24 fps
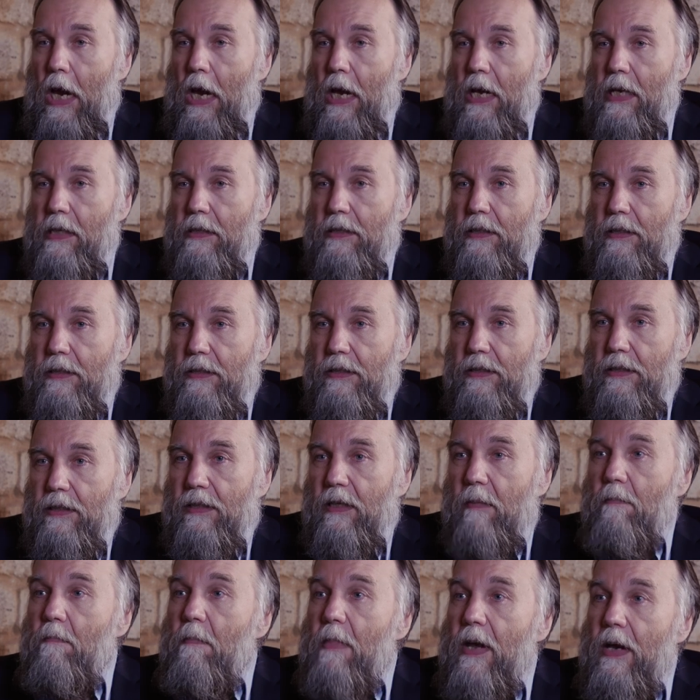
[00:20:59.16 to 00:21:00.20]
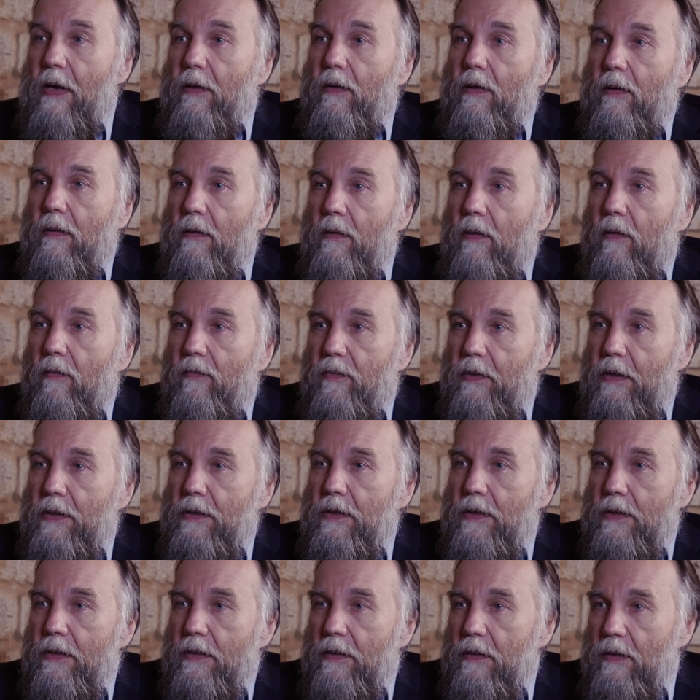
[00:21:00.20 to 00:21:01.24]
it is the mirror of
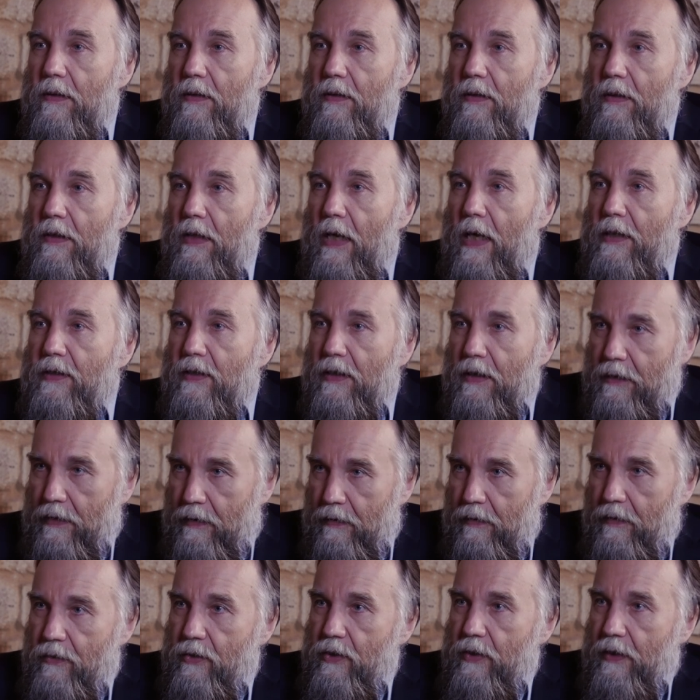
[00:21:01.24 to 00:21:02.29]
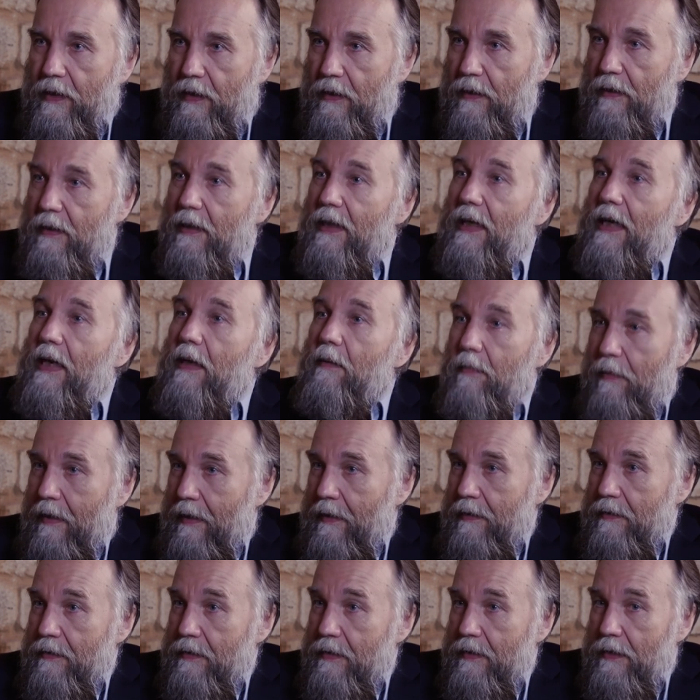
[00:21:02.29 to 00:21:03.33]
these eschatological
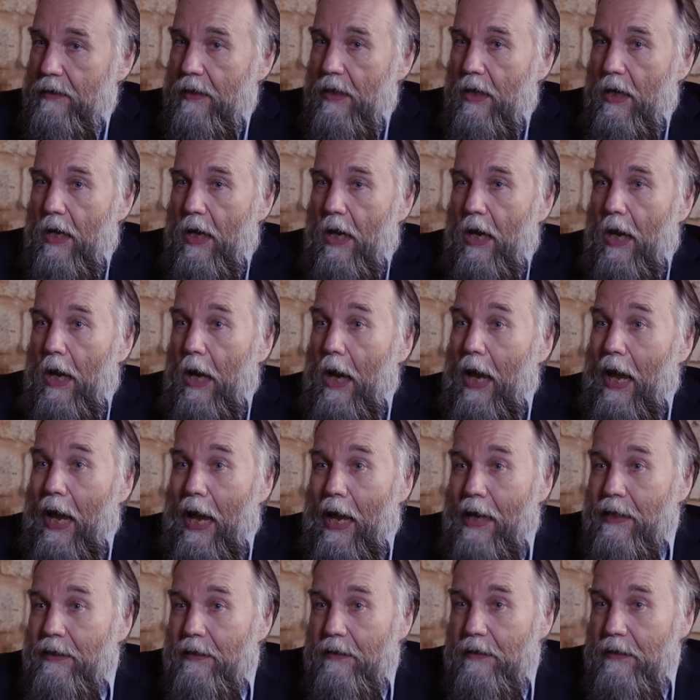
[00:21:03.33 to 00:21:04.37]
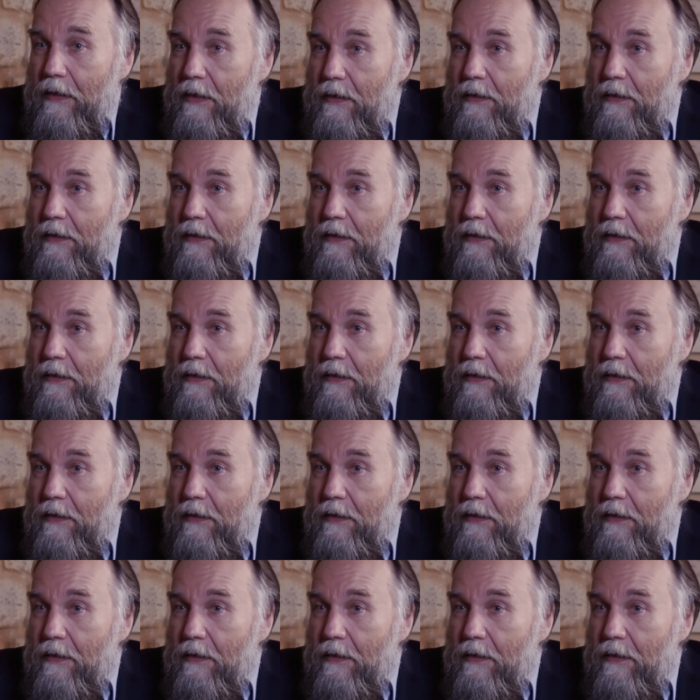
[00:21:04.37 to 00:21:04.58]
events. Mm-hmm. And